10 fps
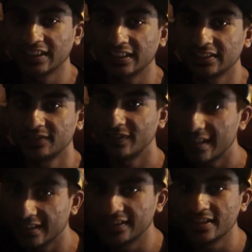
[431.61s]
and I
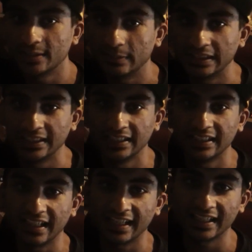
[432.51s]
defended them.
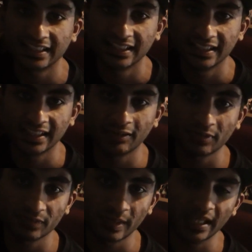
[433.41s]
And I
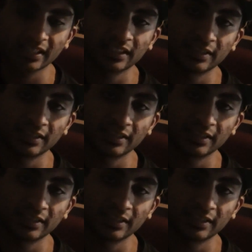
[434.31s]
went back.